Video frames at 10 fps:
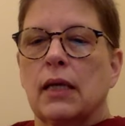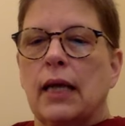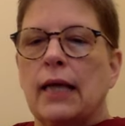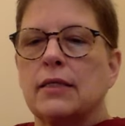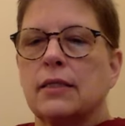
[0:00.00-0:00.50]

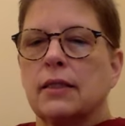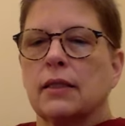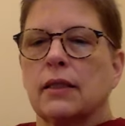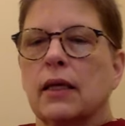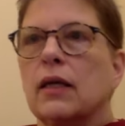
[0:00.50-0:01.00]

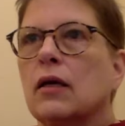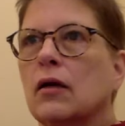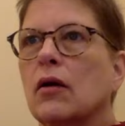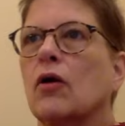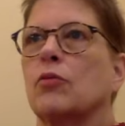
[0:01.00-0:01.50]
accidentally
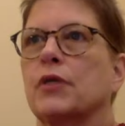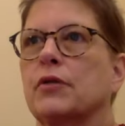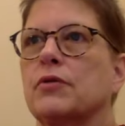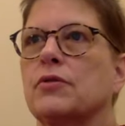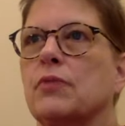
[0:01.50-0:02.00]
harm
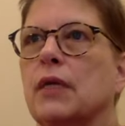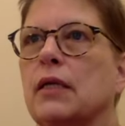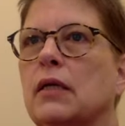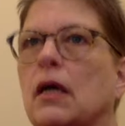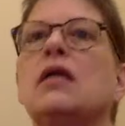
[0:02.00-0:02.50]
others, right?
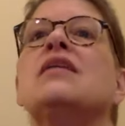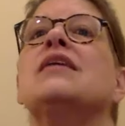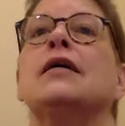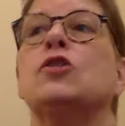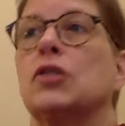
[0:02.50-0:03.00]

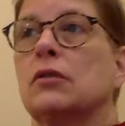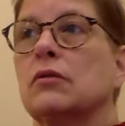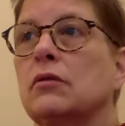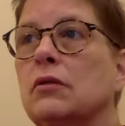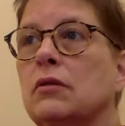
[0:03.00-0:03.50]
Unintentional,
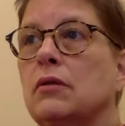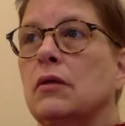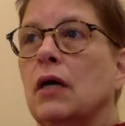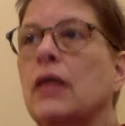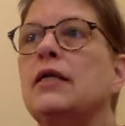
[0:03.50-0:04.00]

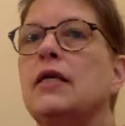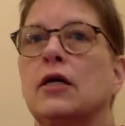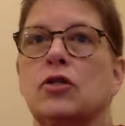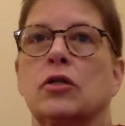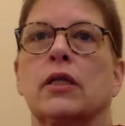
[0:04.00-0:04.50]

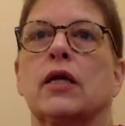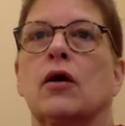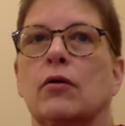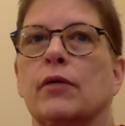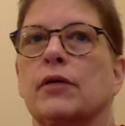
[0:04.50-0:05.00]
unintentionally
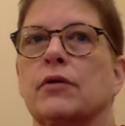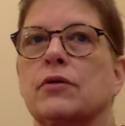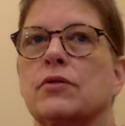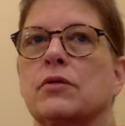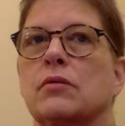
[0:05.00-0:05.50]
harm others,
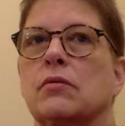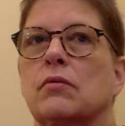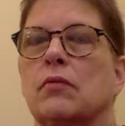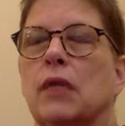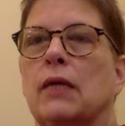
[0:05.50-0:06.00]
mm-hmm.
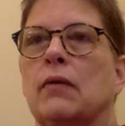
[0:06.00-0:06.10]
right?